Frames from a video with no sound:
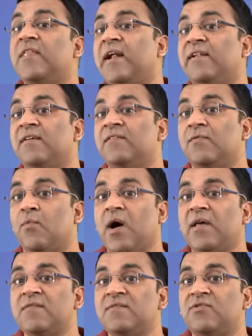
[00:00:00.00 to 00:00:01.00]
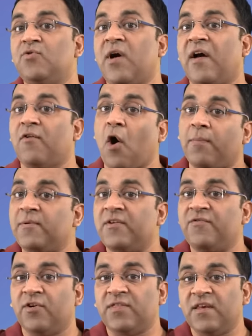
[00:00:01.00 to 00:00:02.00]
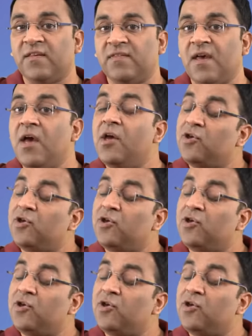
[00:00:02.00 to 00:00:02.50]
that is, once you have opted for this,